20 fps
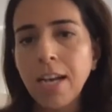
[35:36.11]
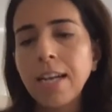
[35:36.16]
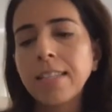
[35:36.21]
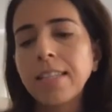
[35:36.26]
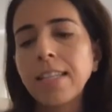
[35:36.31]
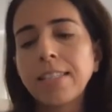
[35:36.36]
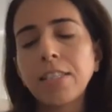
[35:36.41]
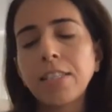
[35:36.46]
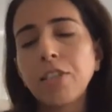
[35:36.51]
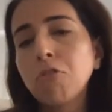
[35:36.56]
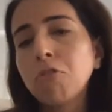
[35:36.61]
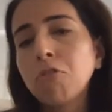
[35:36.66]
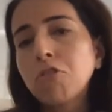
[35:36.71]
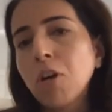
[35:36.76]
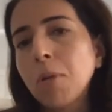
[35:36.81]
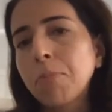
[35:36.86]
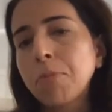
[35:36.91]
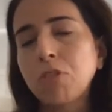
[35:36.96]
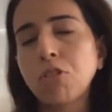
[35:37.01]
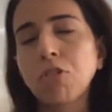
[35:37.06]
There's a huge
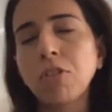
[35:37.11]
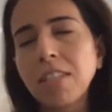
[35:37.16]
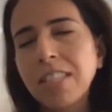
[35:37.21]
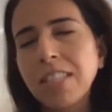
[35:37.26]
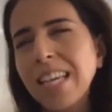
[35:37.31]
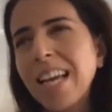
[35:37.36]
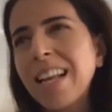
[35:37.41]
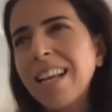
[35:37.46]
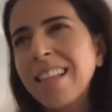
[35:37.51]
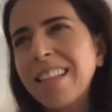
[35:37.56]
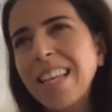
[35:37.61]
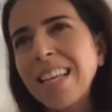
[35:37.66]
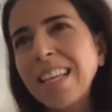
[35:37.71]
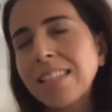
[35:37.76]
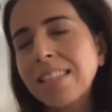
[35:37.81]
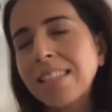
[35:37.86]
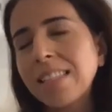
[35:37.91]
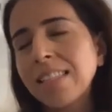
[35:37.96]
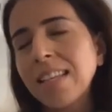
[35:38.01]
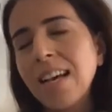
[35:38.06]
opportunity, and I think
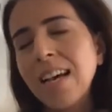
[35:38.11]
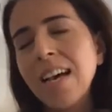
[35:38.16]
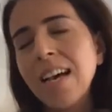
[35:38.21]
it's